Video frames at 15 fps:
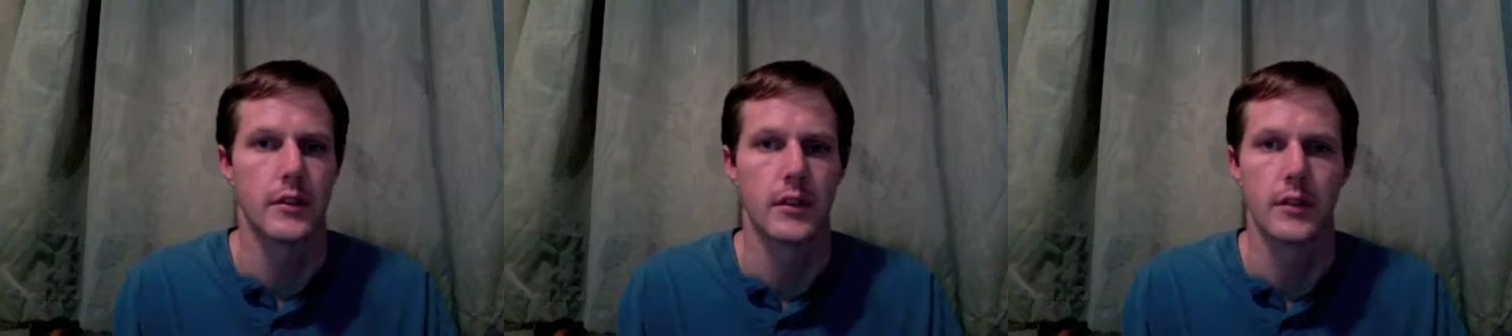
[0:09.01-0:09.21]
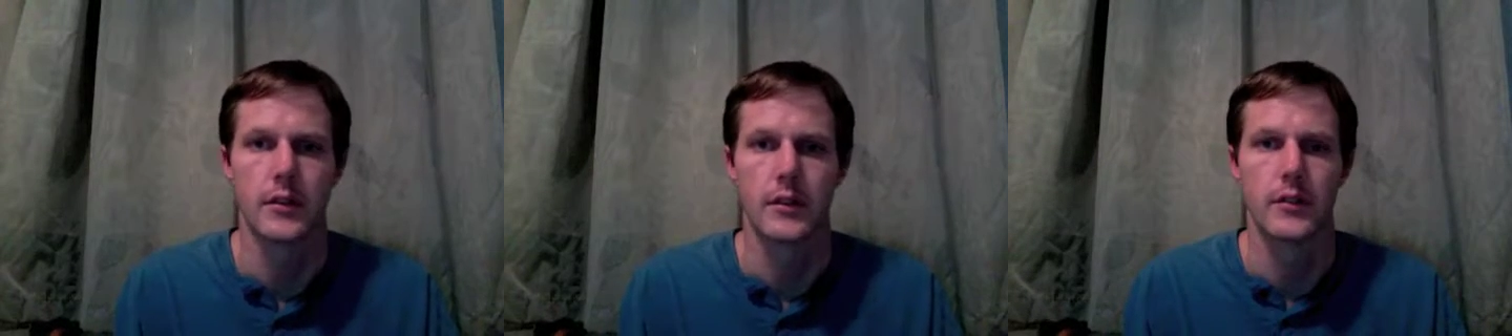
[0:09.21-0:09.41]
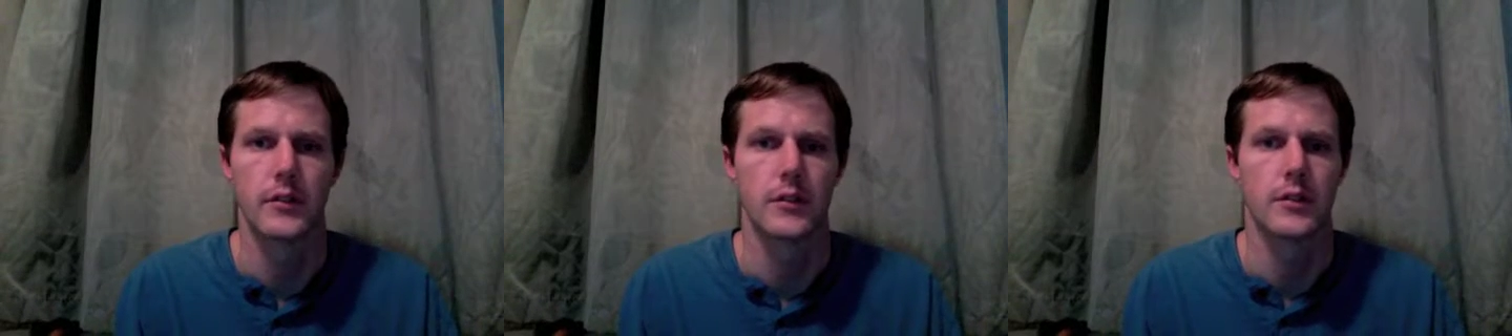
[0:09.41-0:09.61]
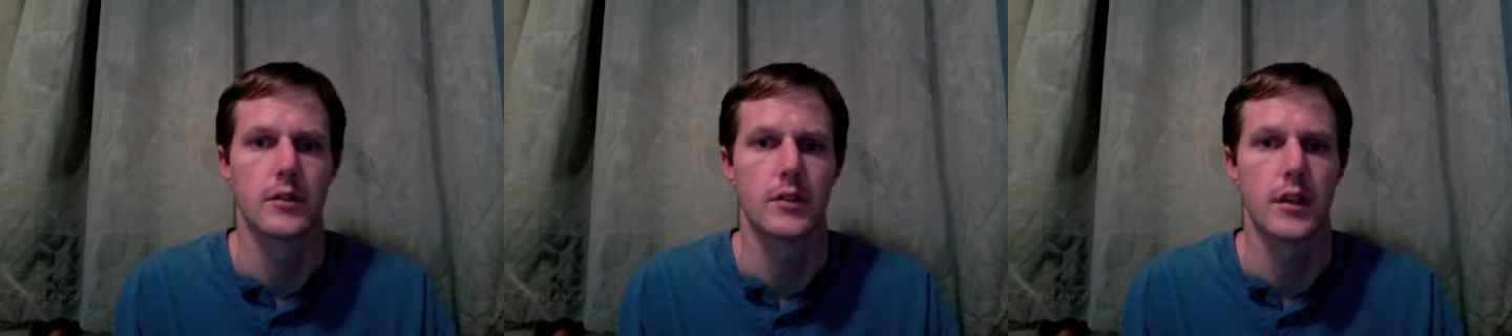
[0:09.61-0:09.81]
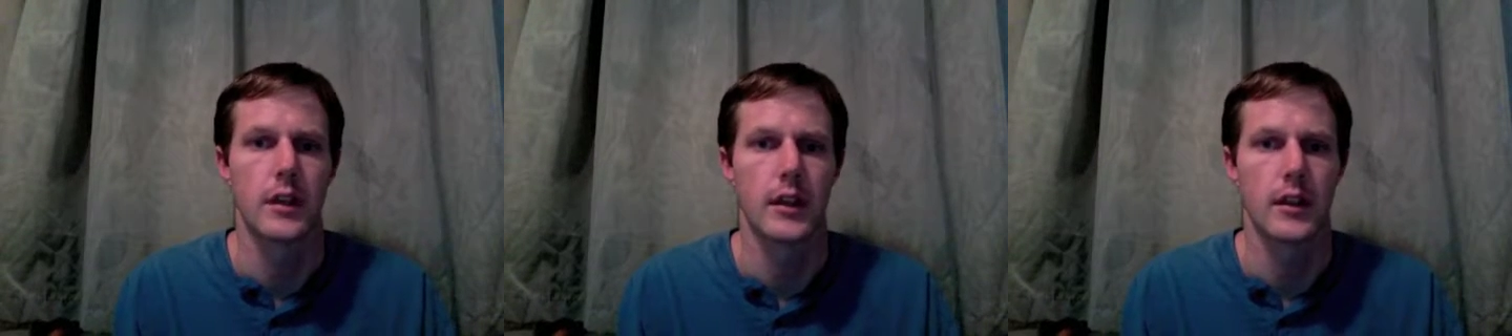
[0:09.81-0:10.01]
this is
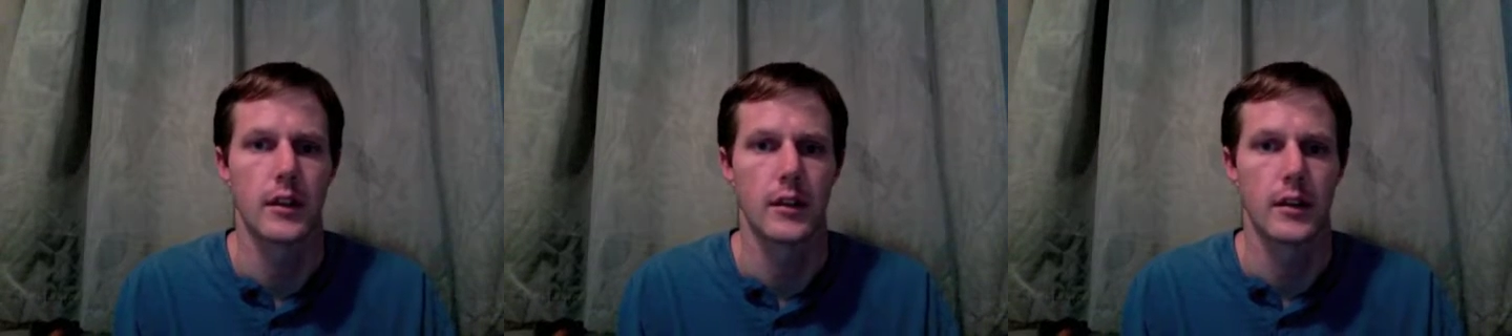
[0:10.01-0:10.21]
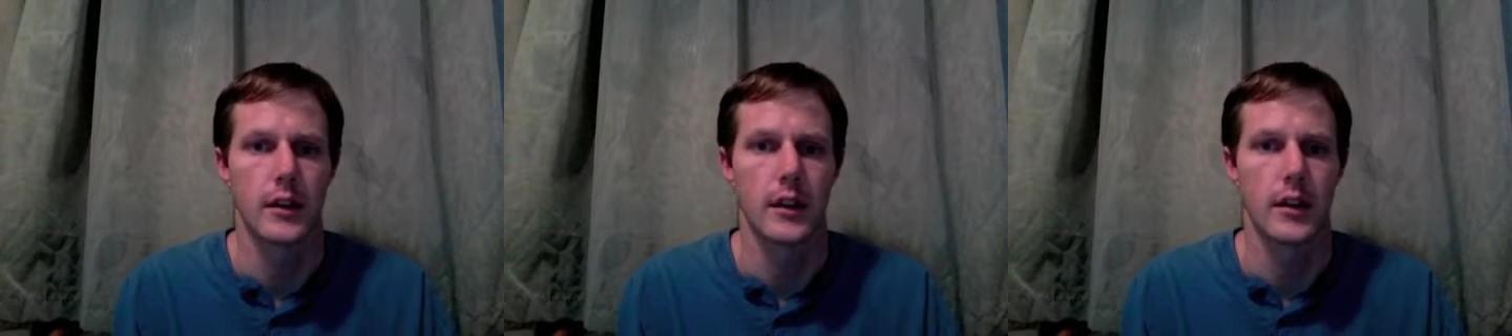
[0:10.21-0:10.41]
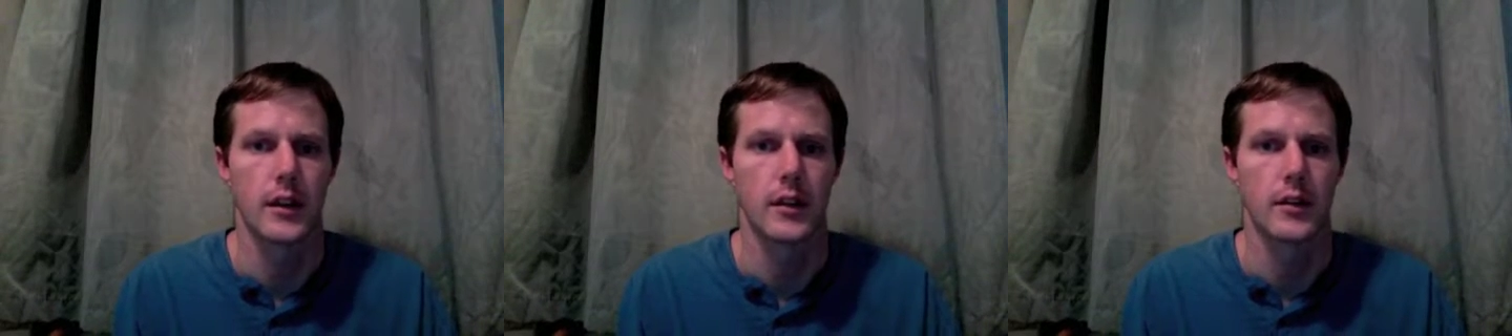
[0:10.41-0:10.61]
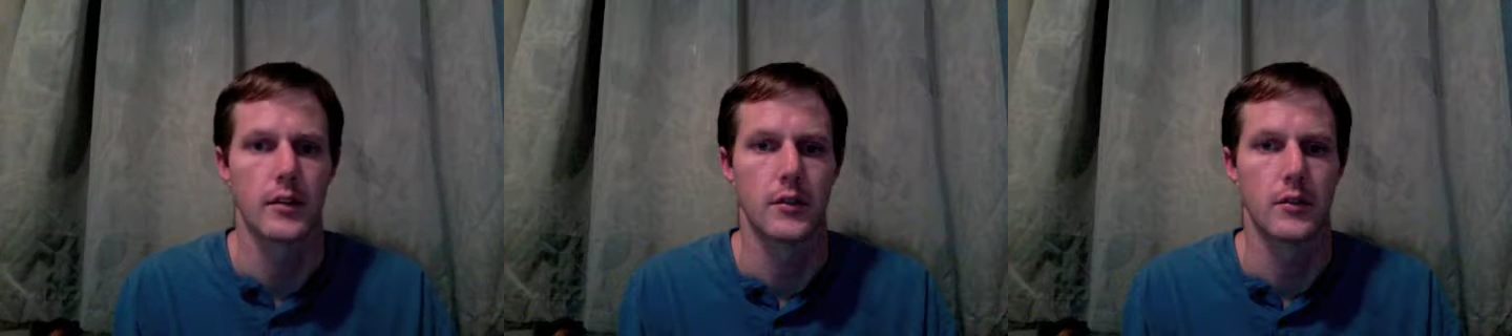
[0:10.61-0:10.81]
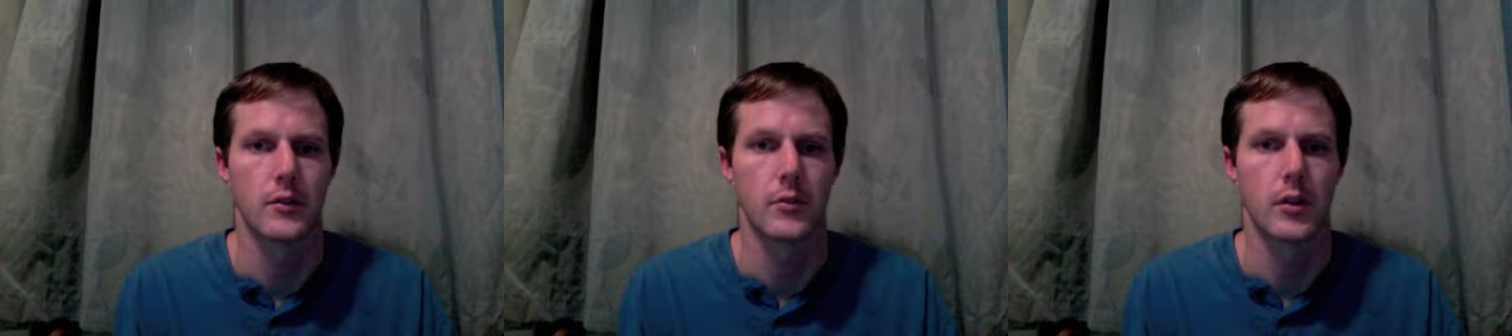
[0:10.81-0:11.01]
Jake
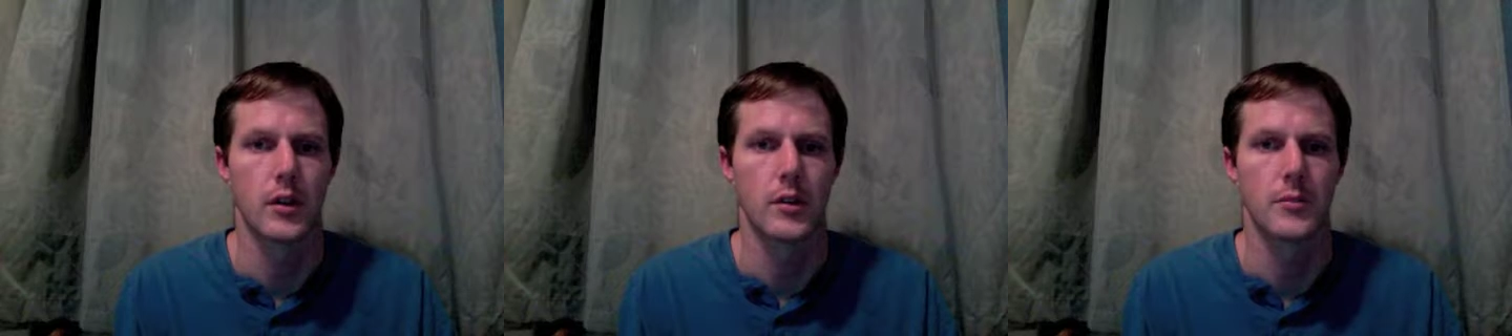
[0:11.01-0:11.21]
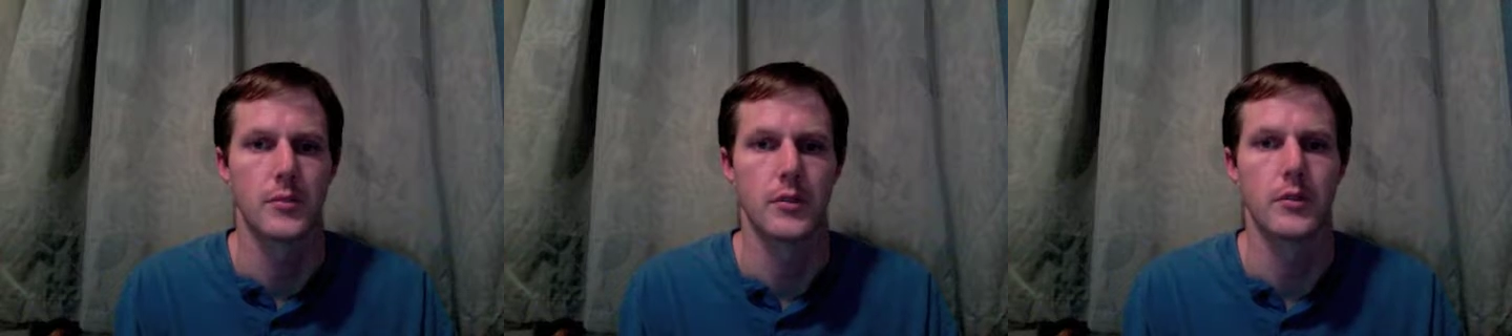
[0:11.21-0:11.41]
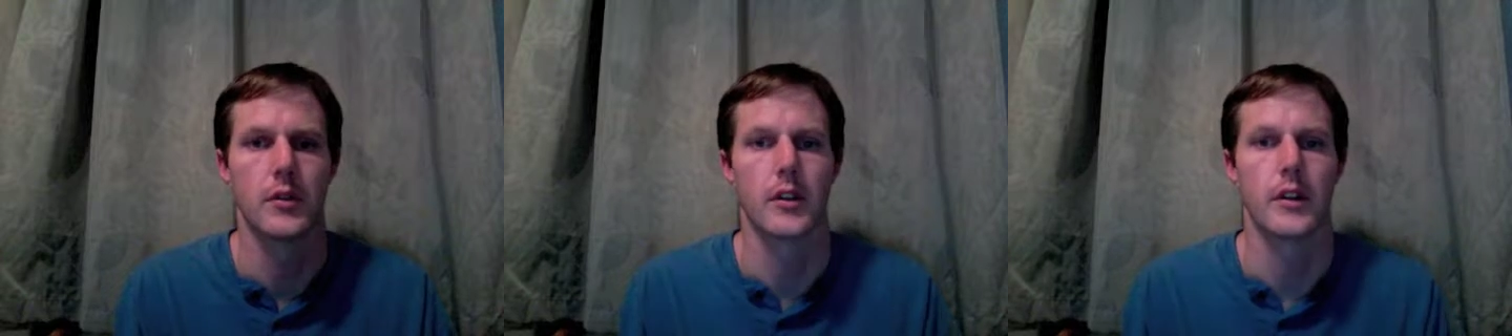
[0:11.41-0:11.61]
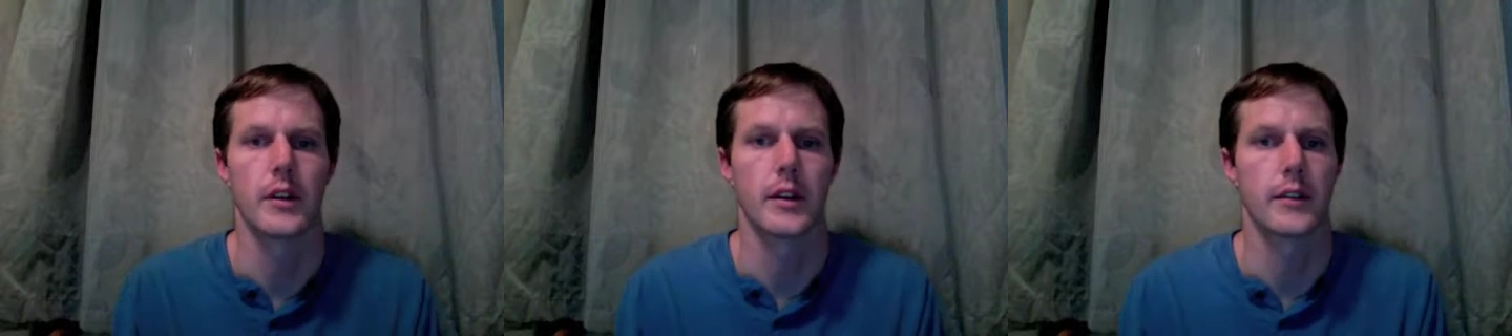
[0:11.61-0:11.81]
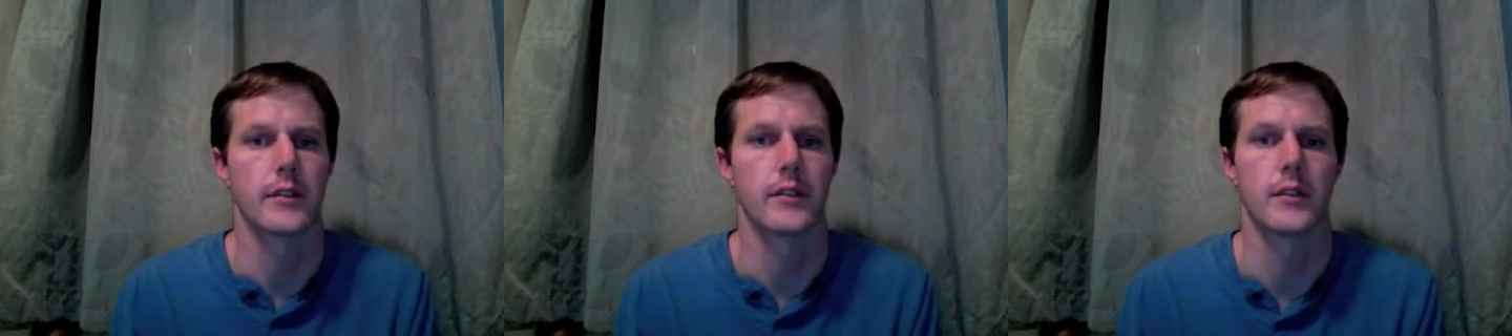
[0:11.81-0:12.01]
and welcome to our
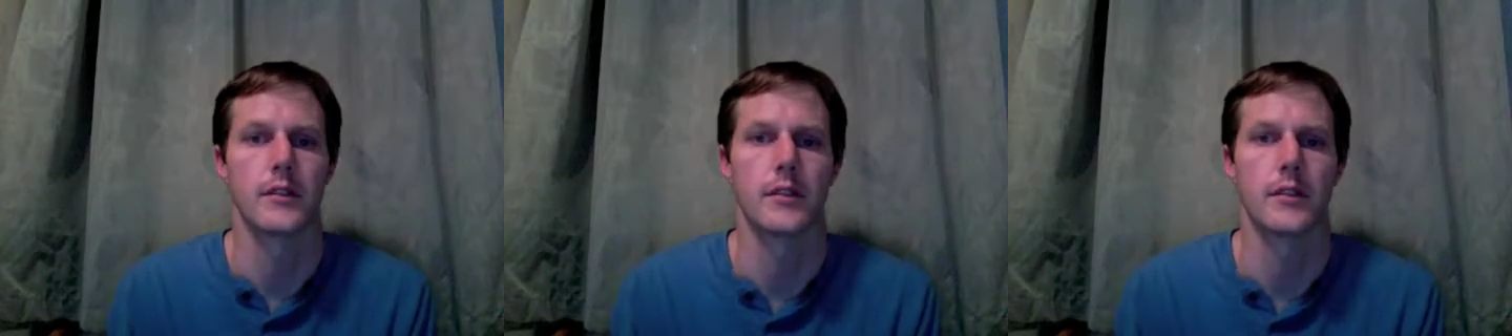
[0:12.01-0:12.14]
next